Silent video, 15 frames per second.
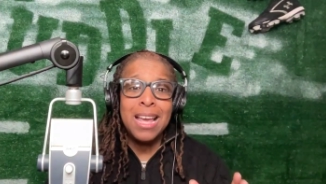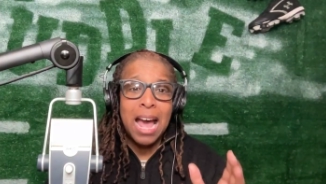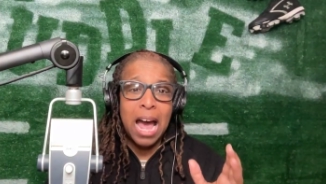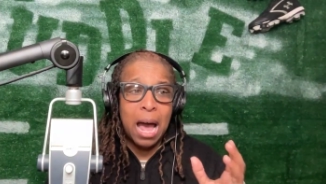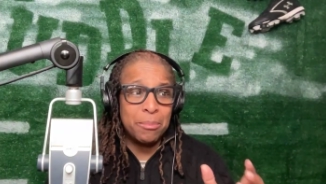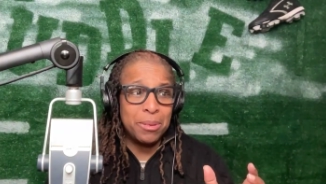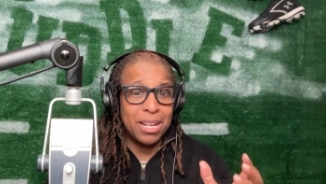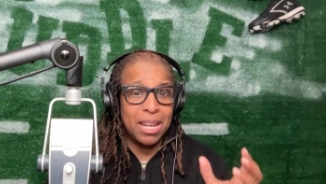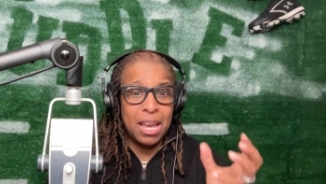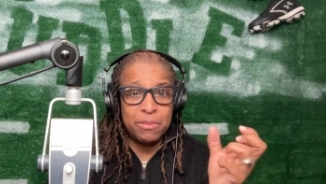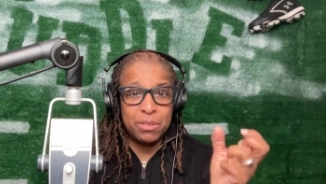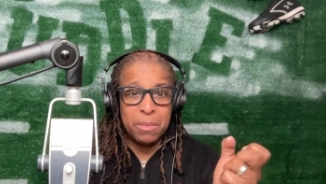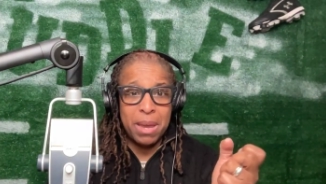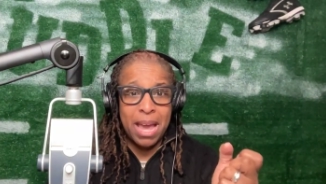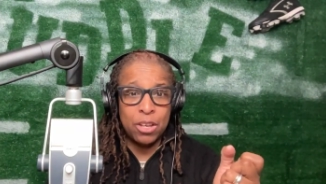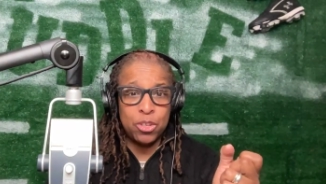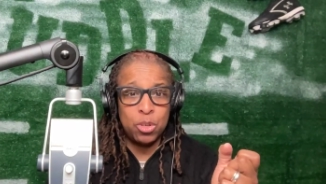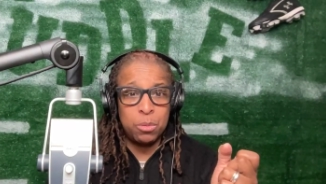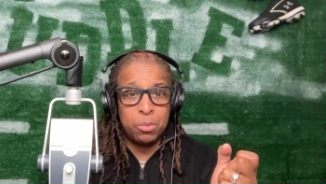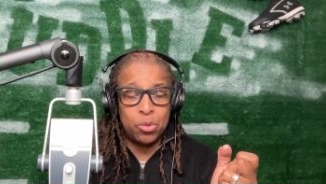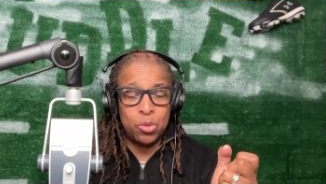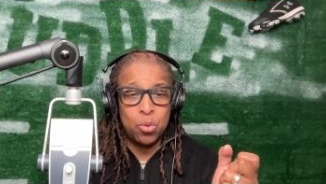I'm going to have some
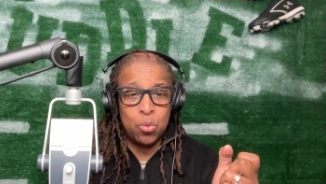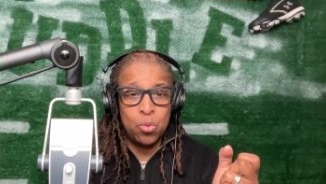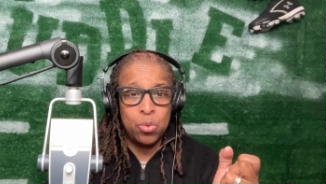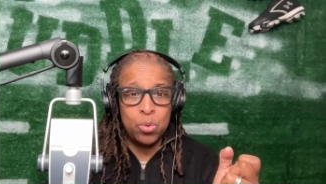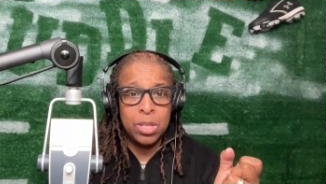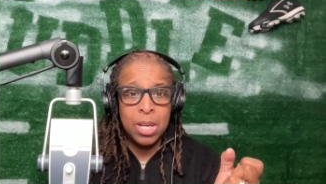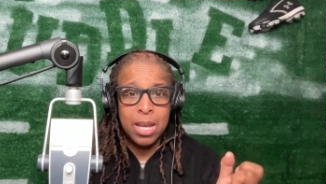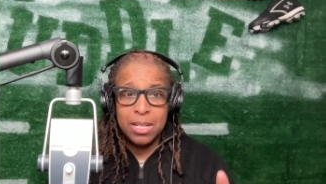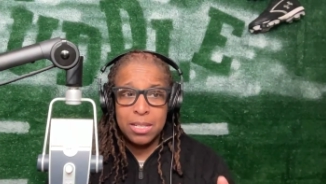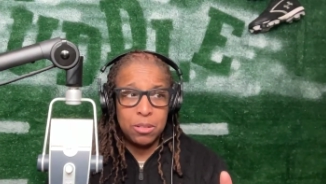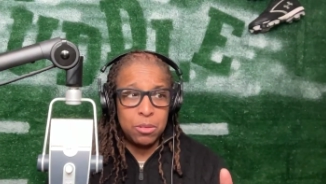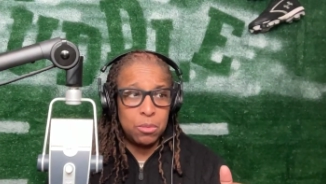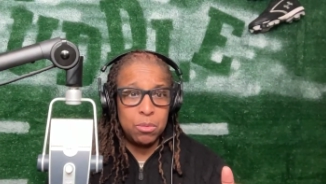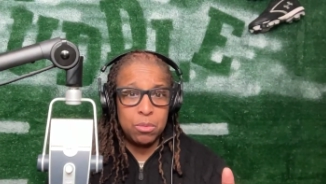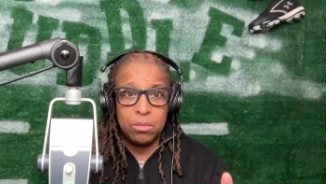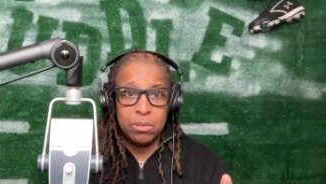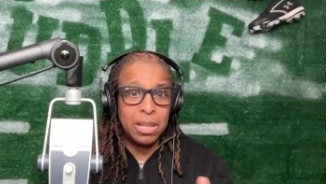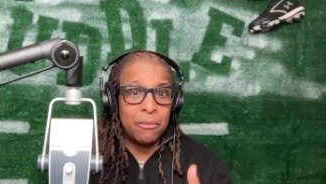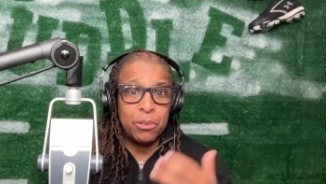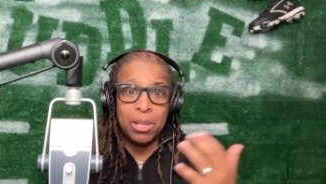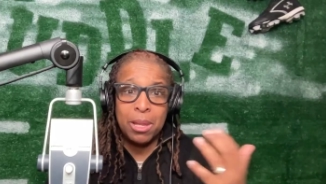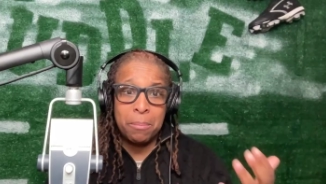actionable tools to
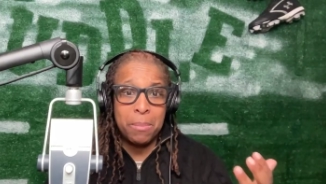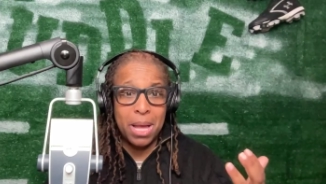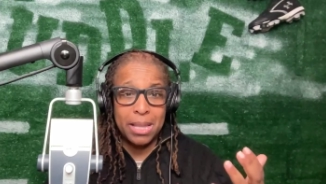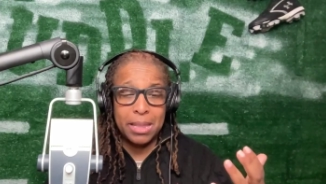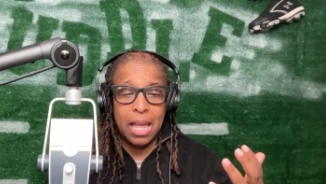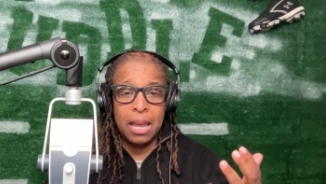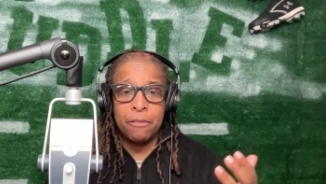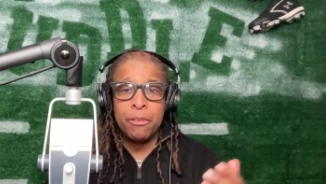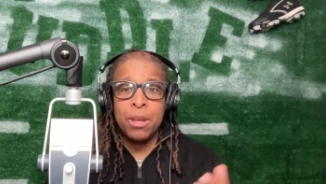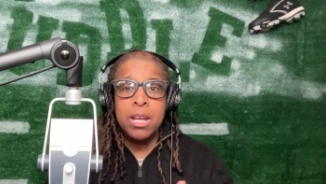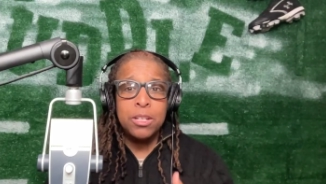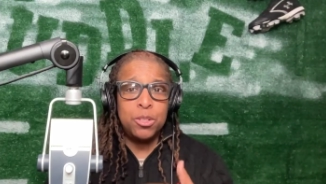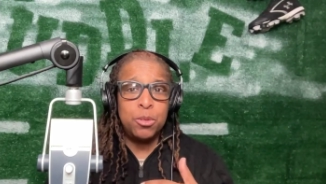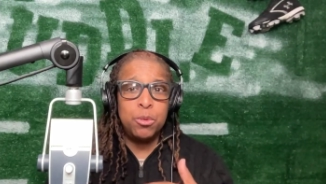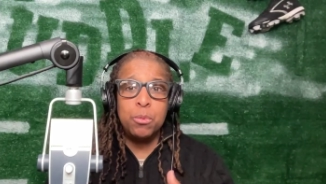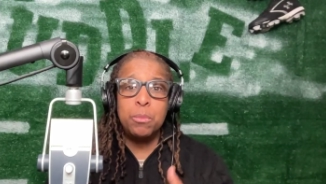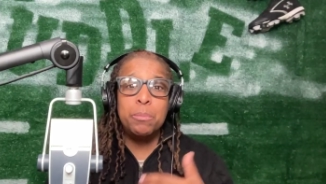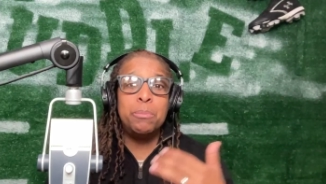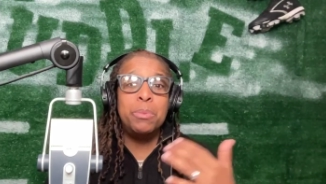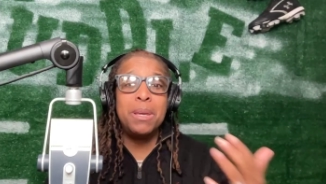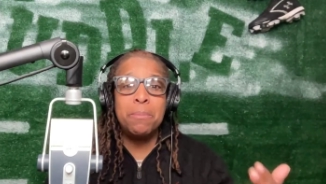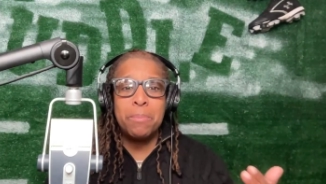level up my life, to
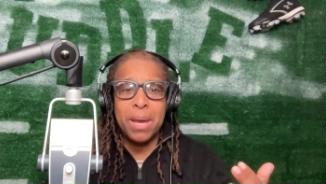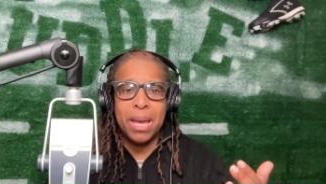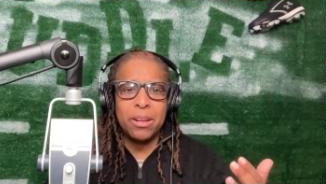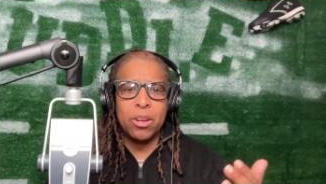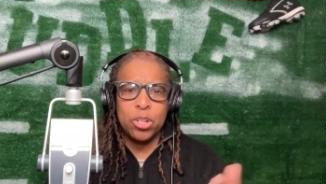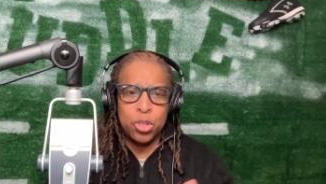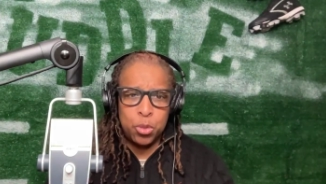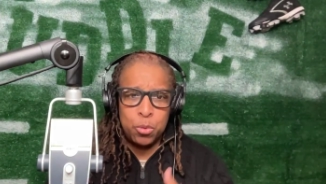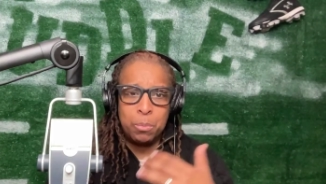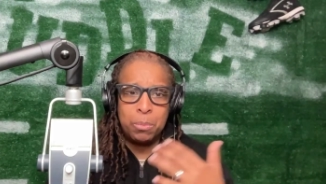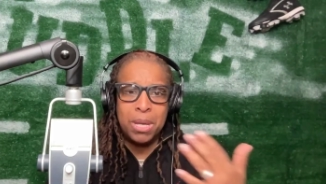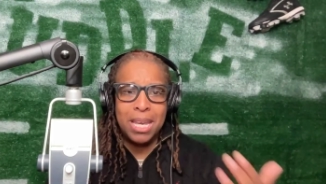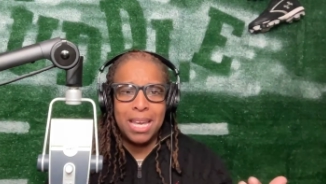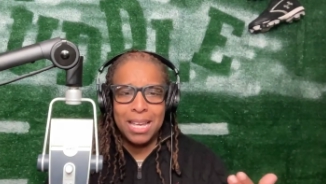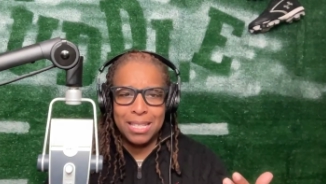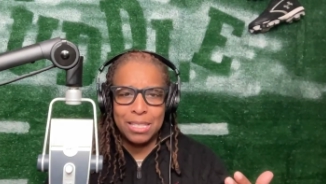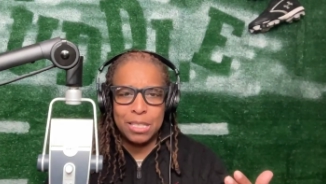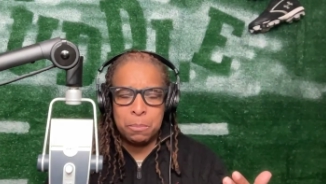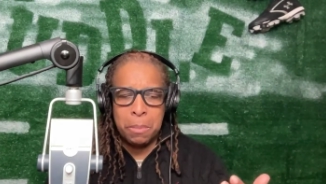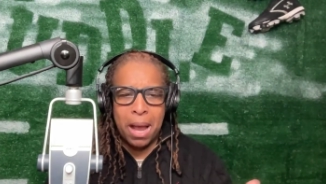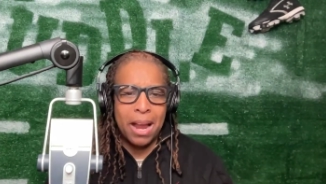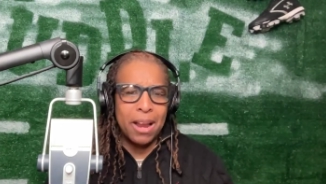be better, to be
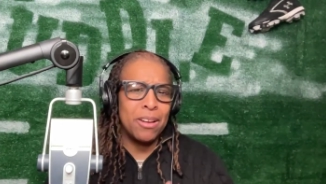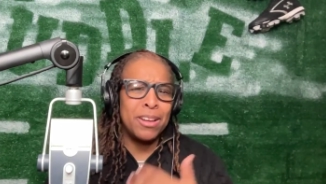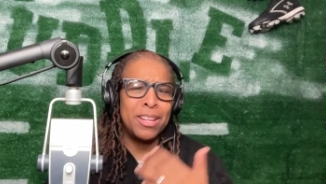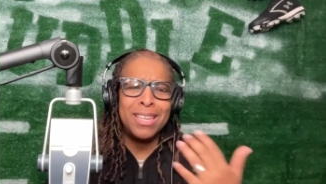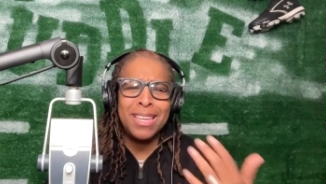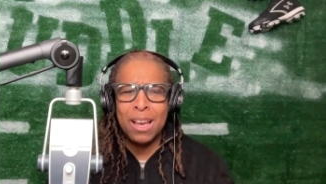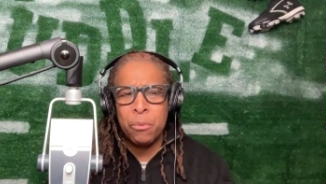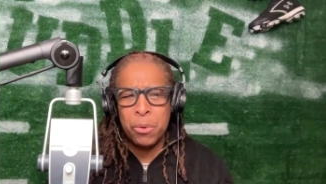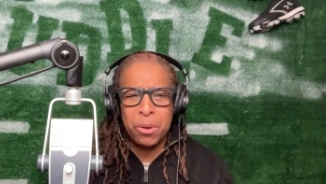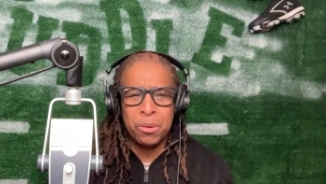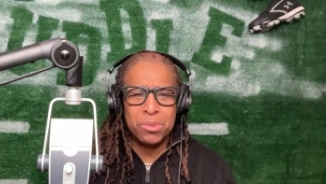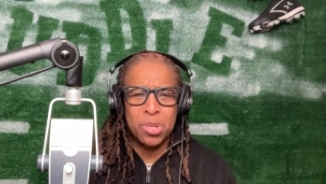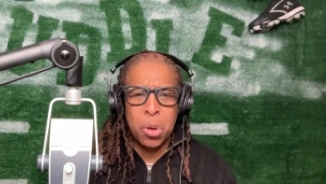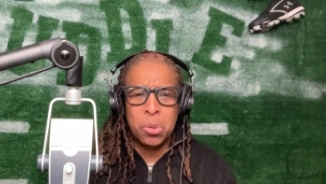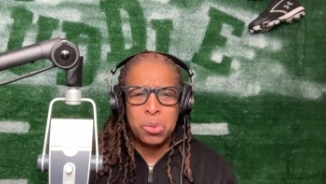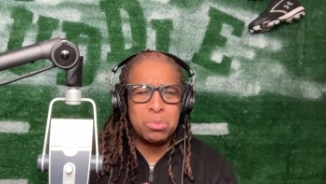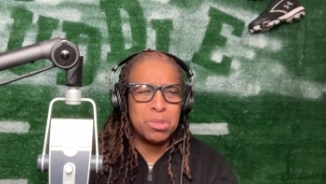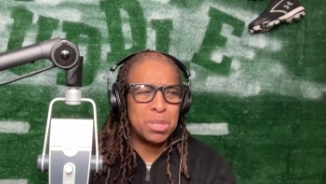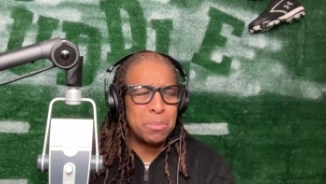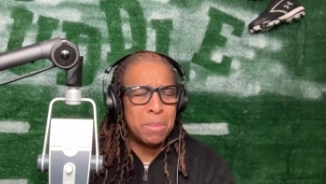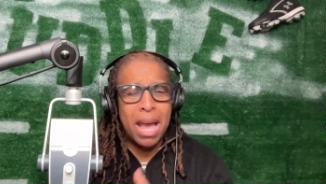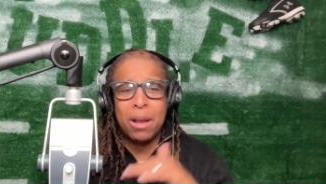inspired. Yeah, we're going to talk some
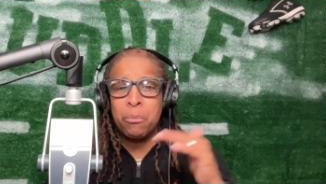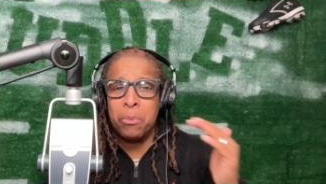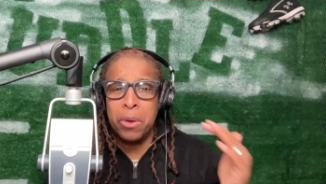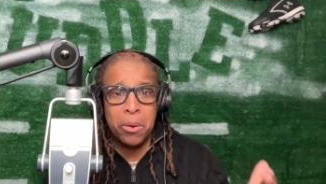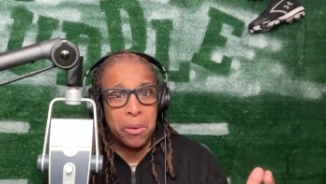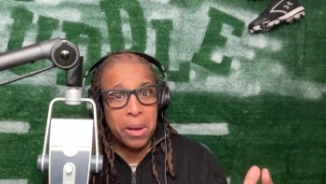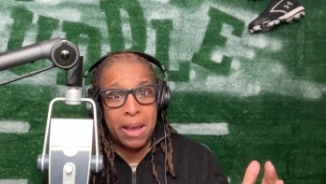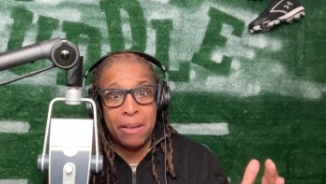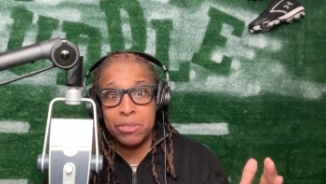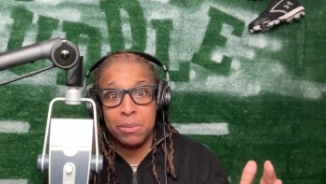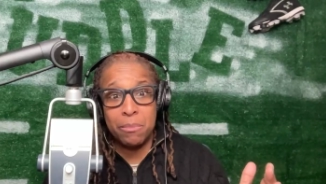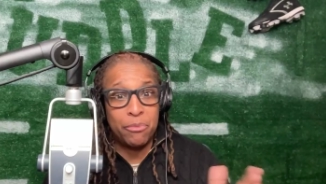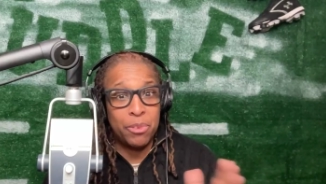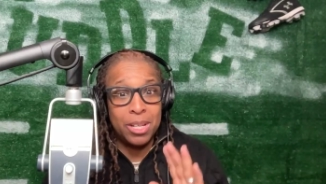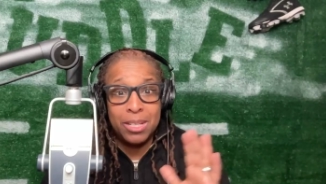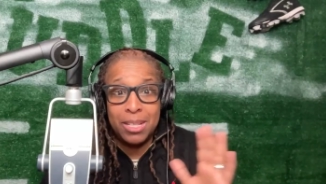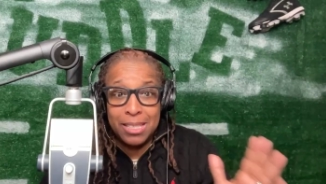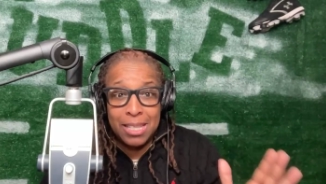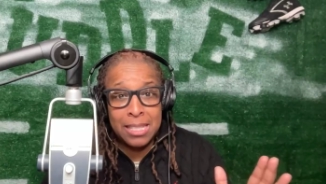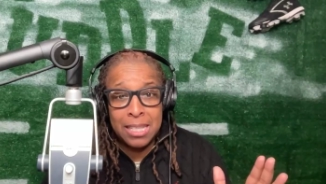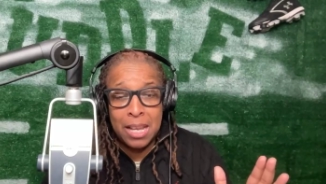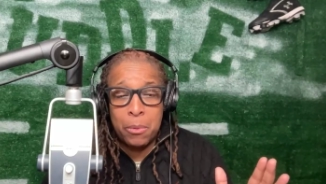smack. We're going to have some fun because
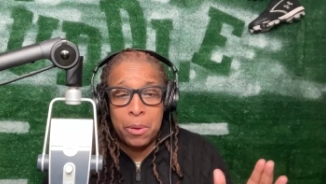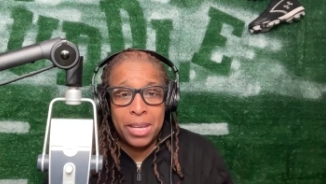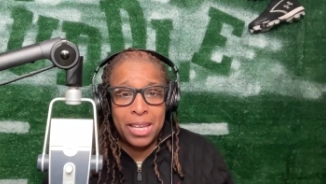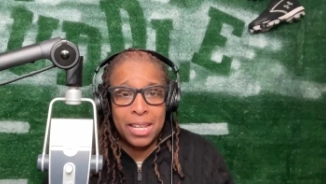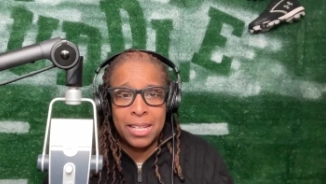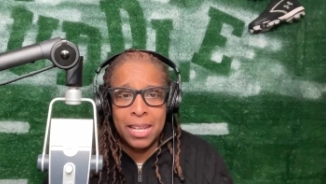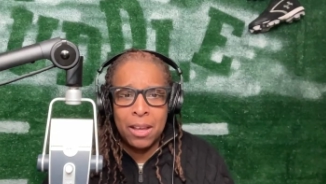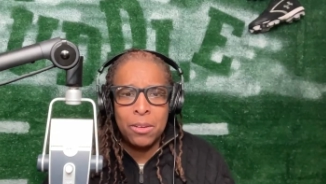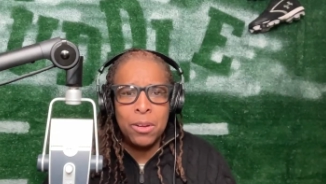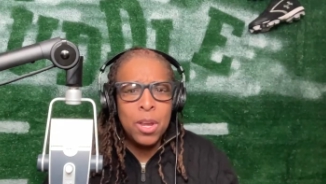that's how I get down.